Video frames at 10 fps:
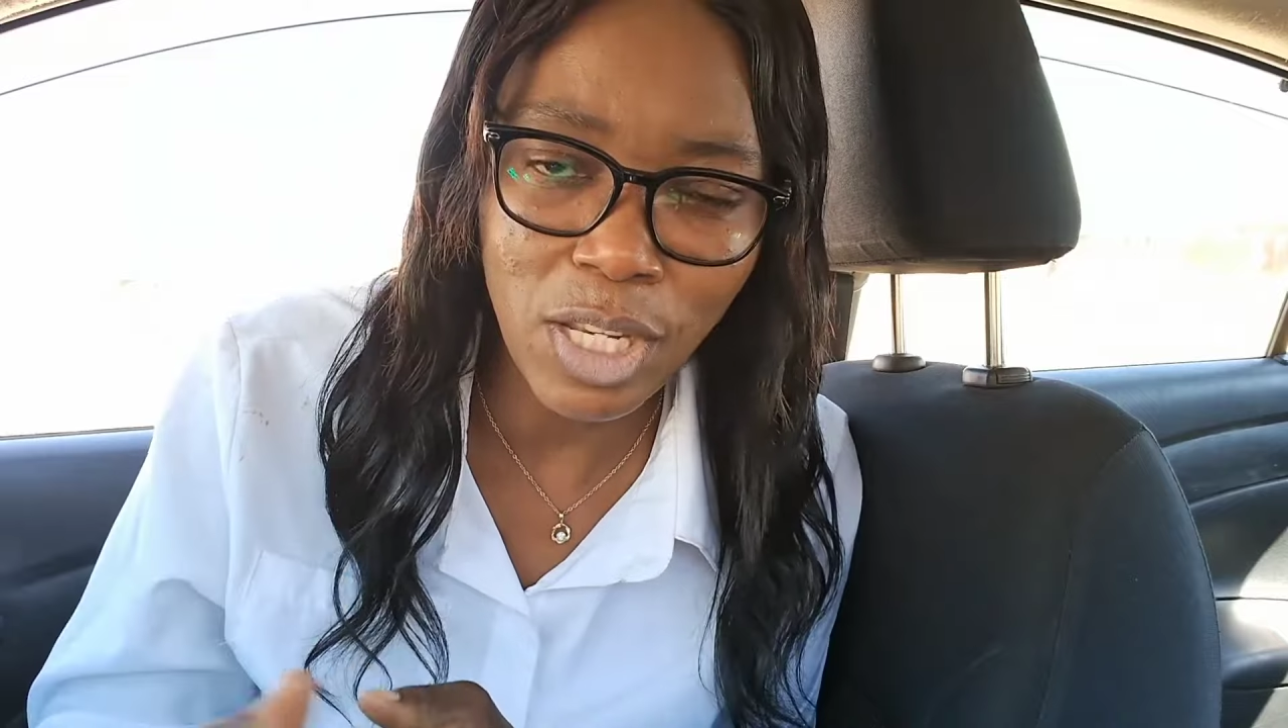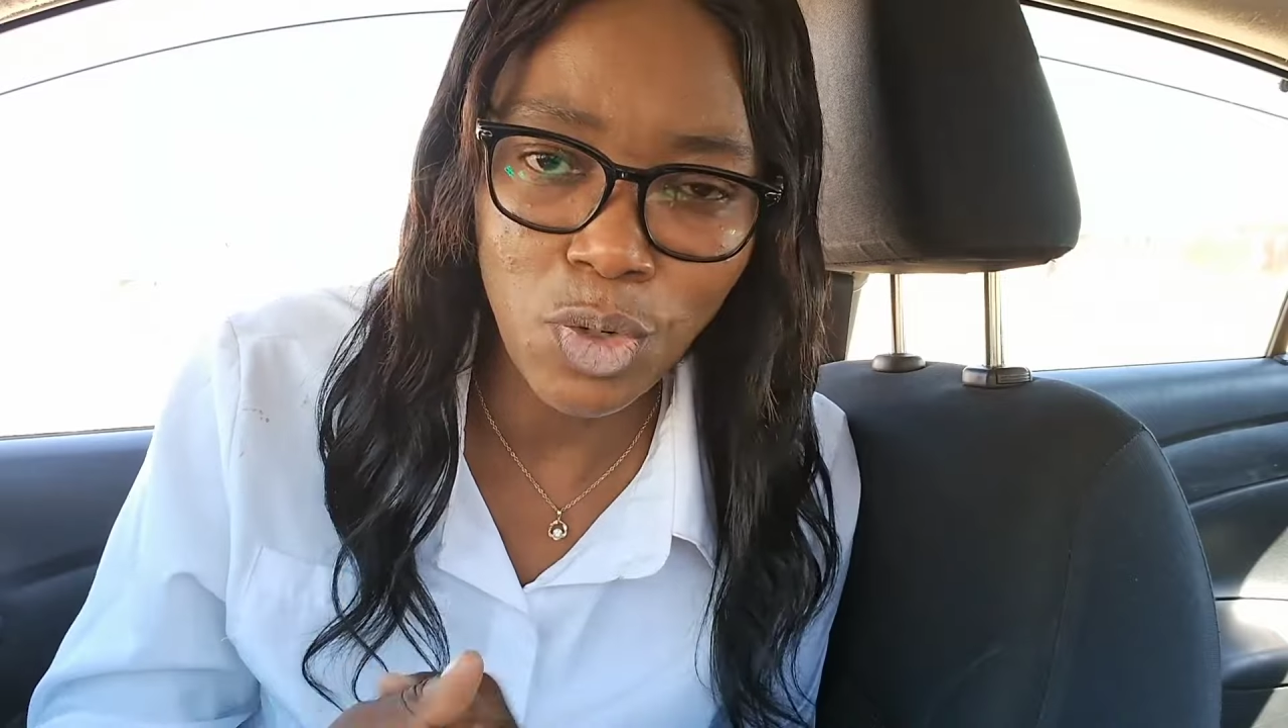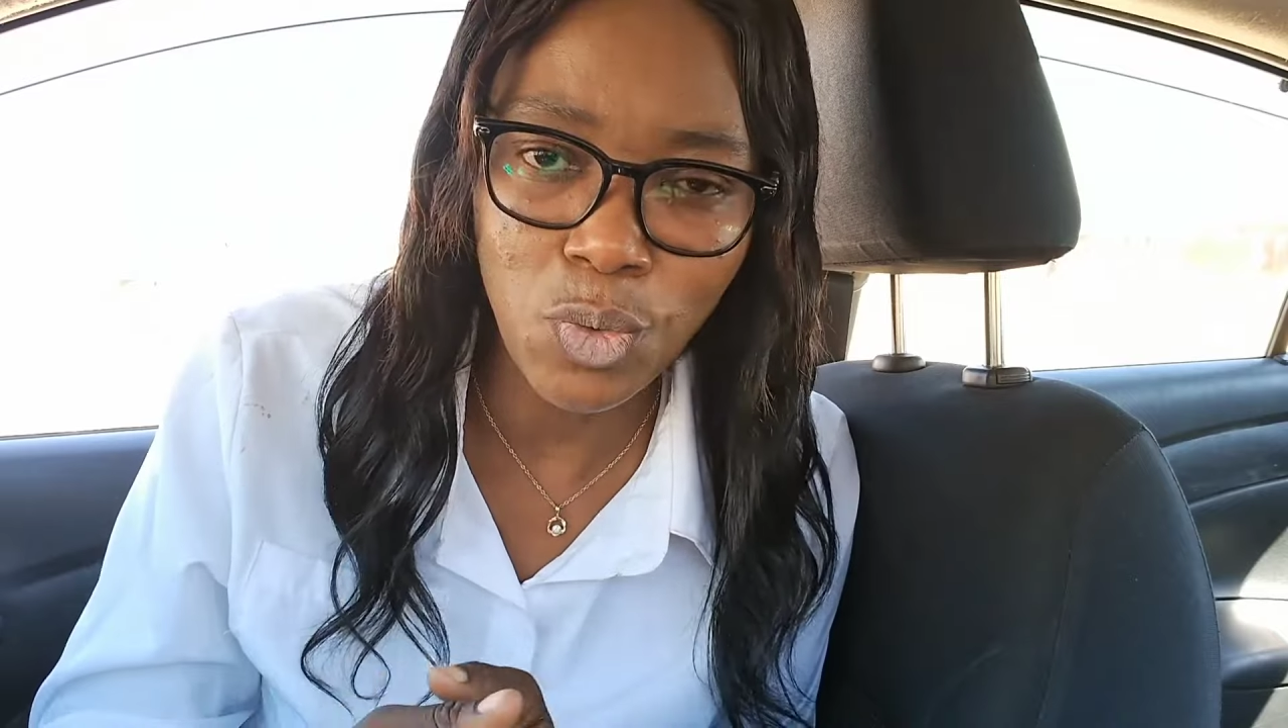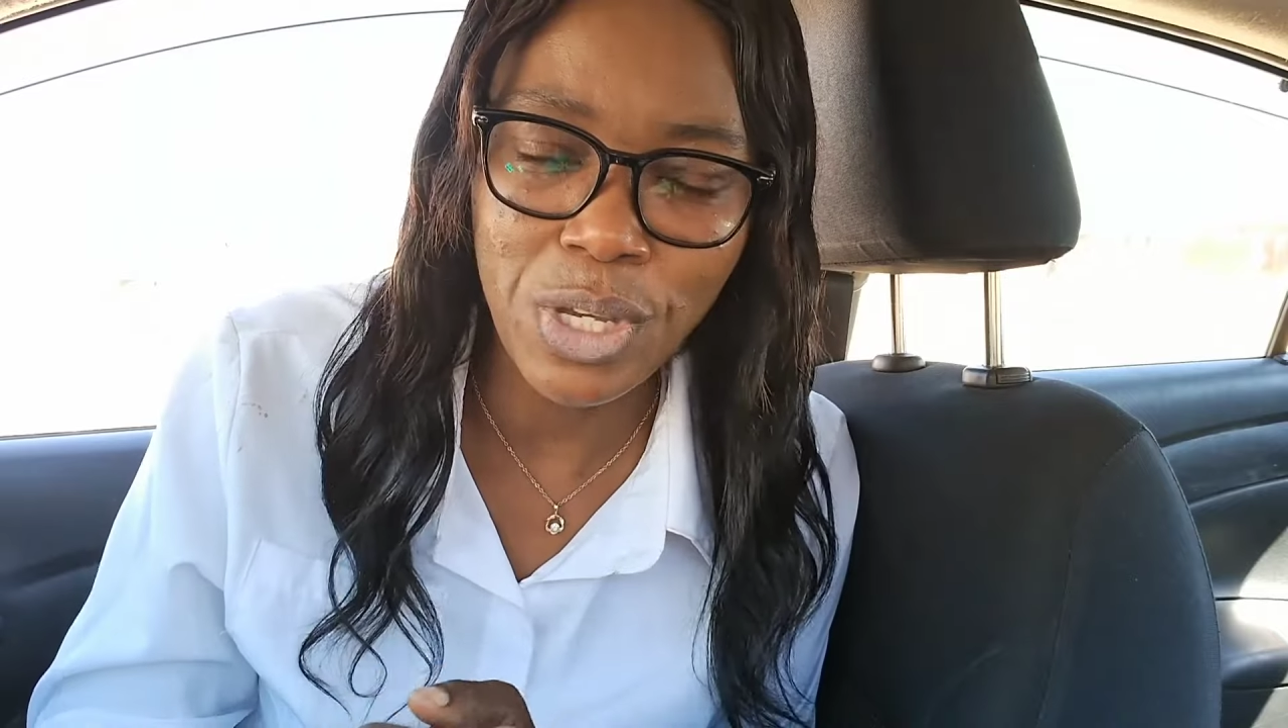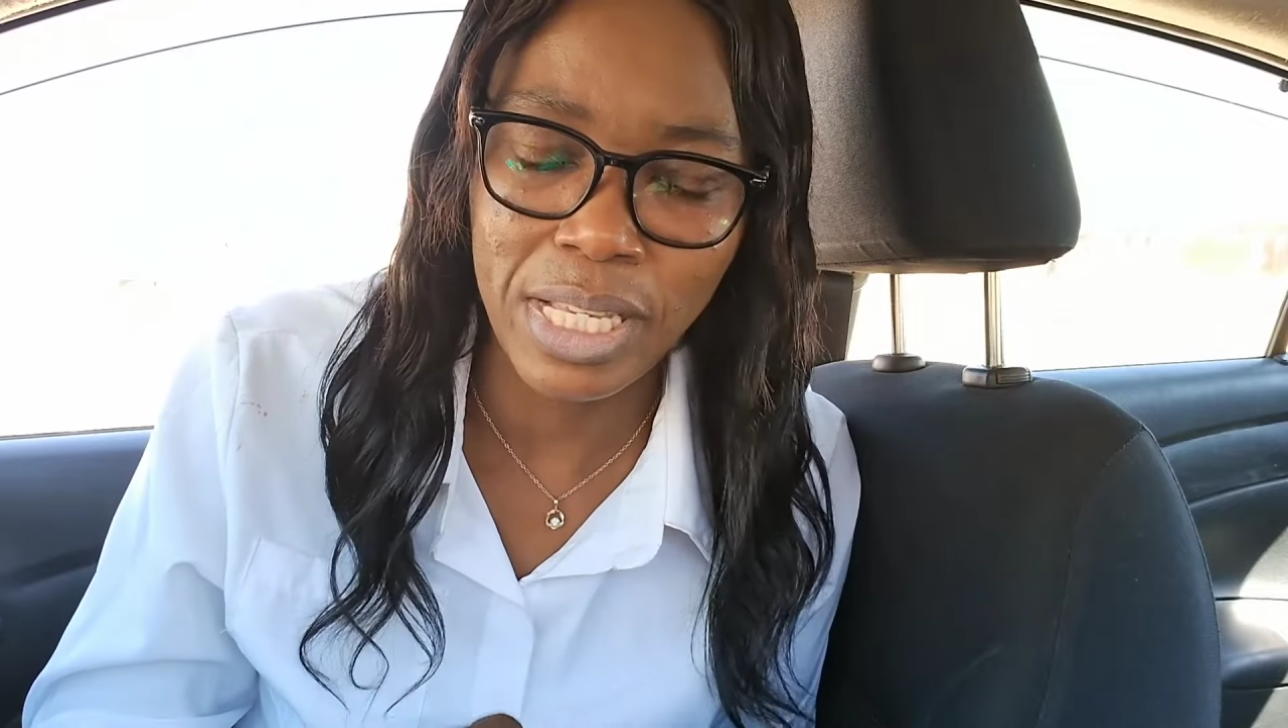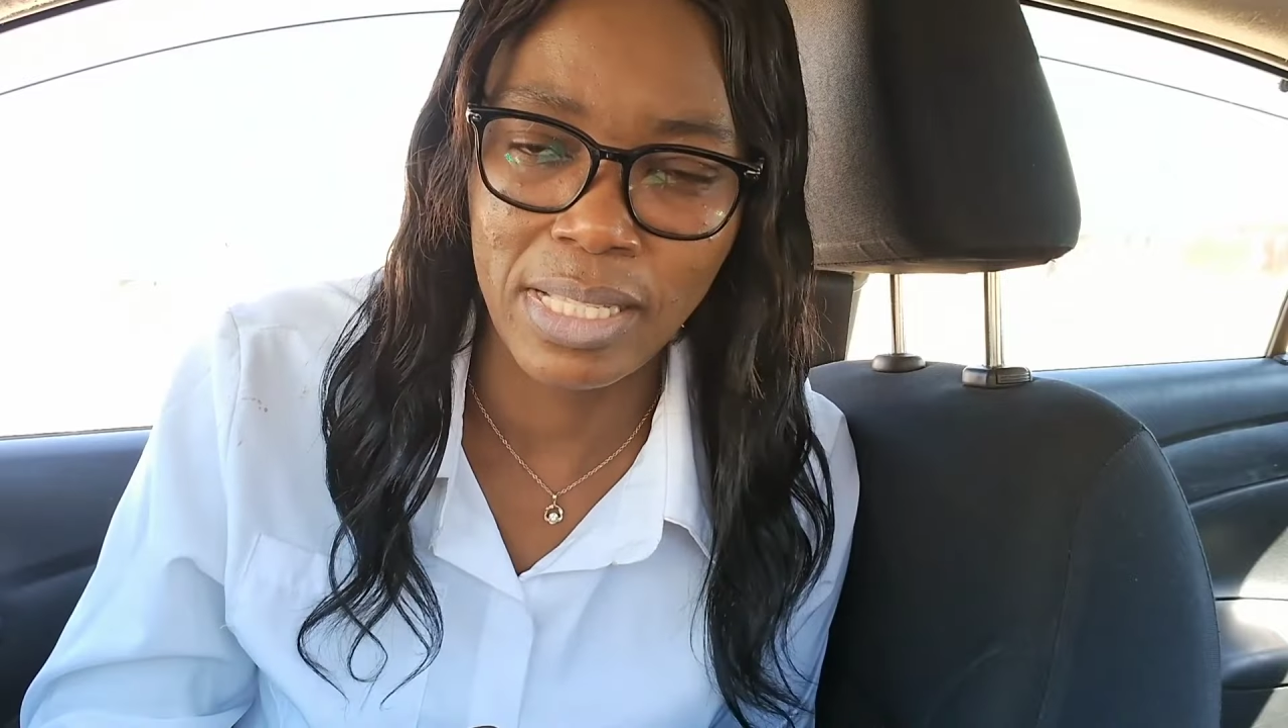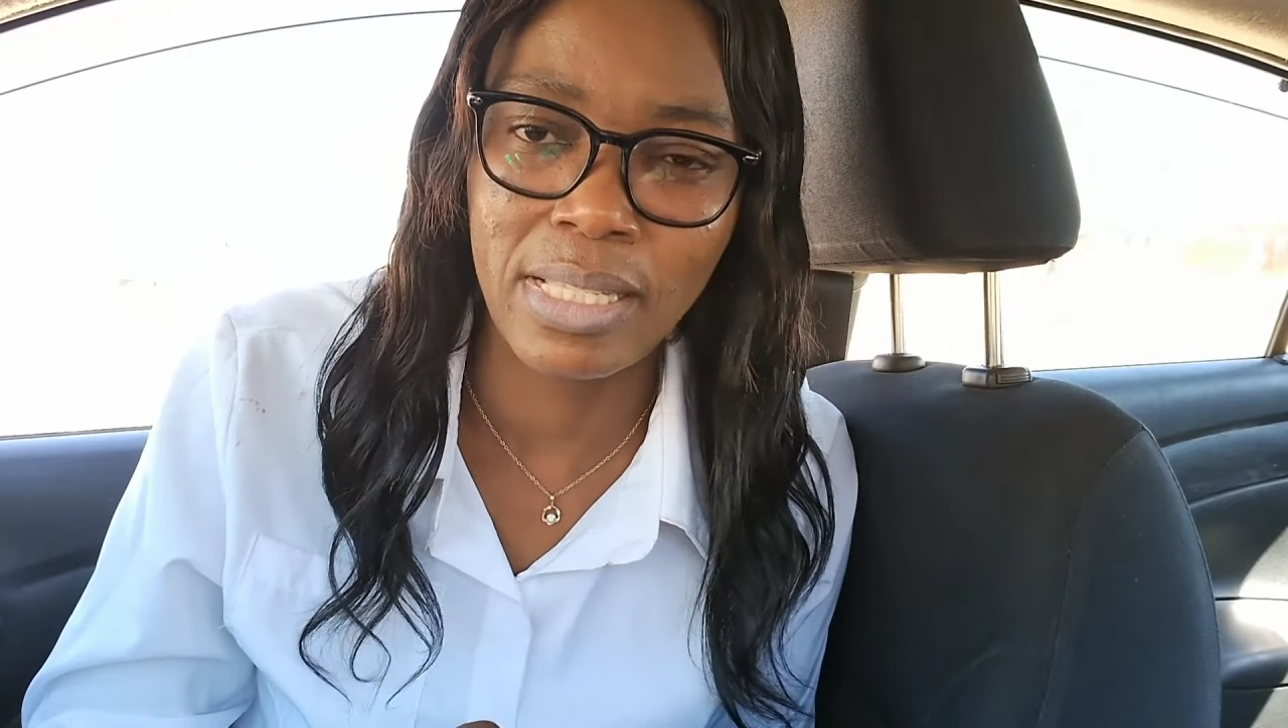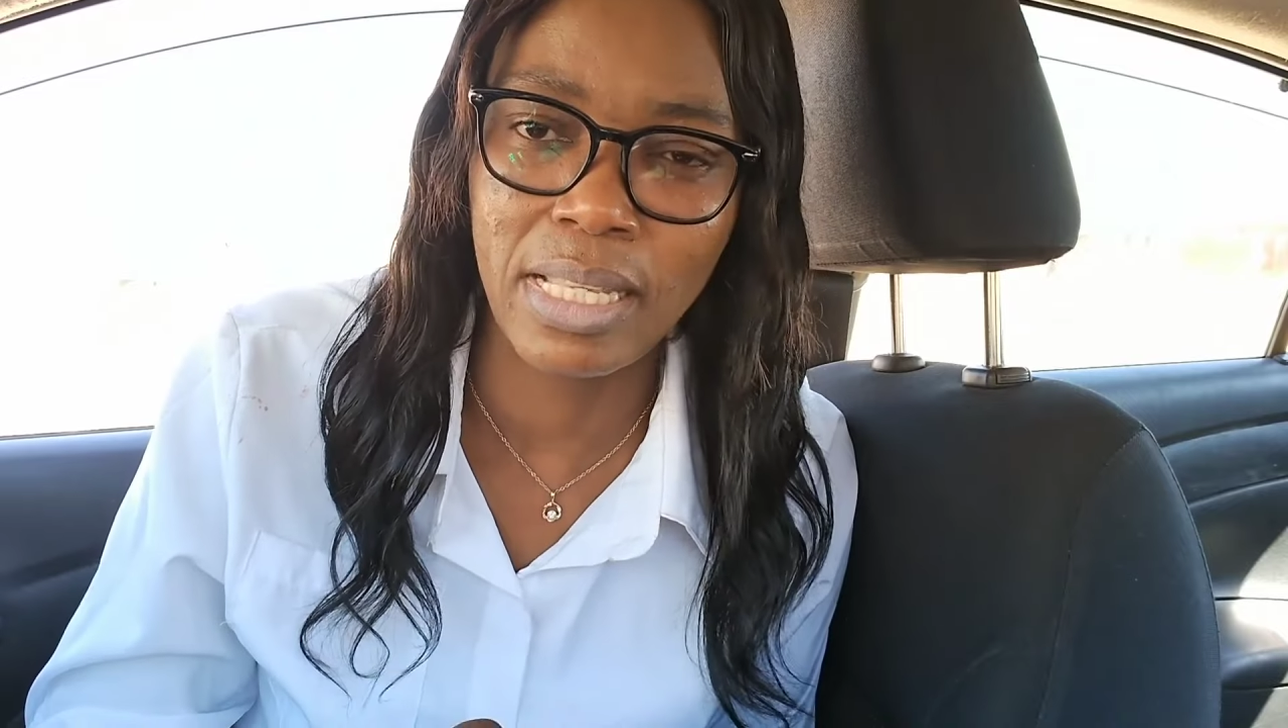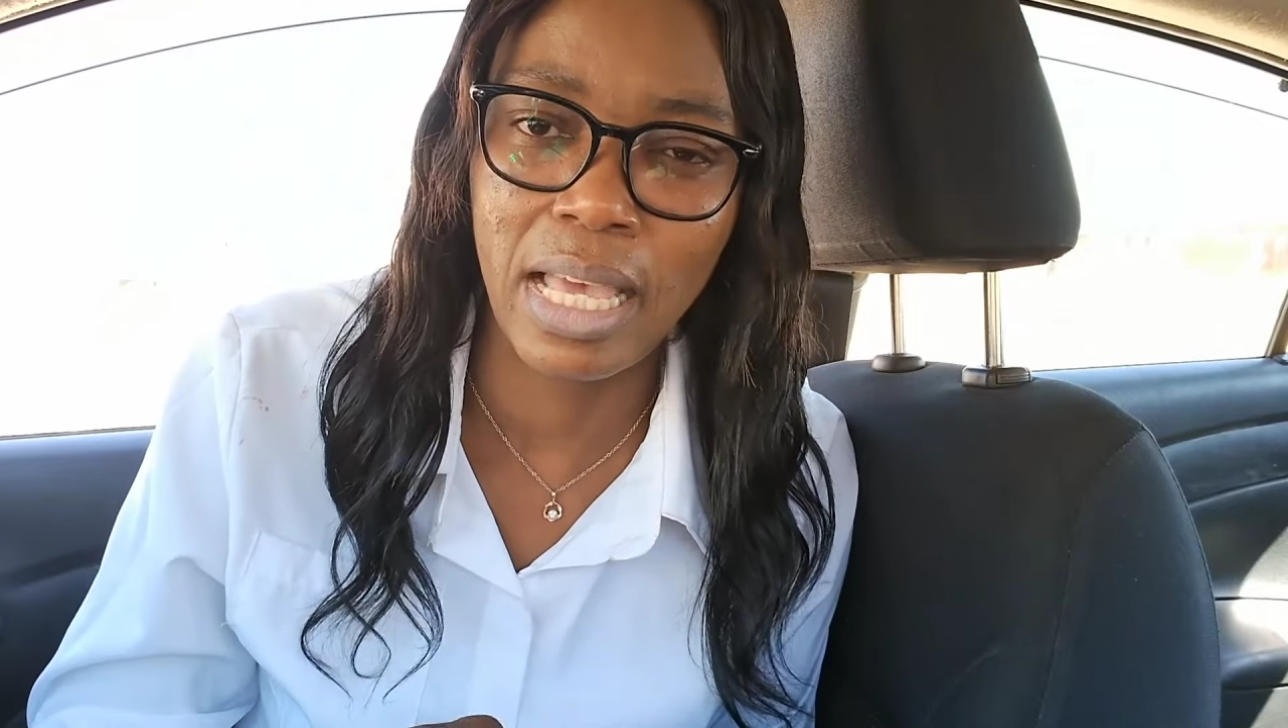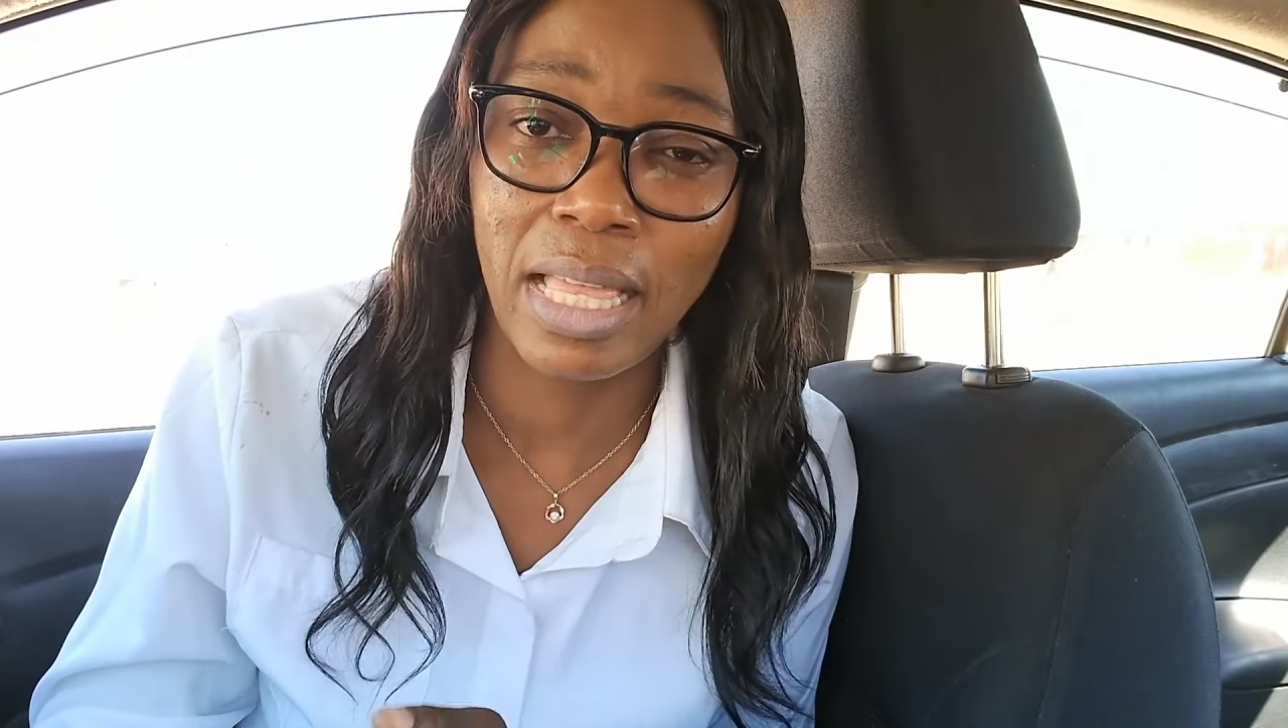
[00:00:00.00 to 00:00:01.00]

do is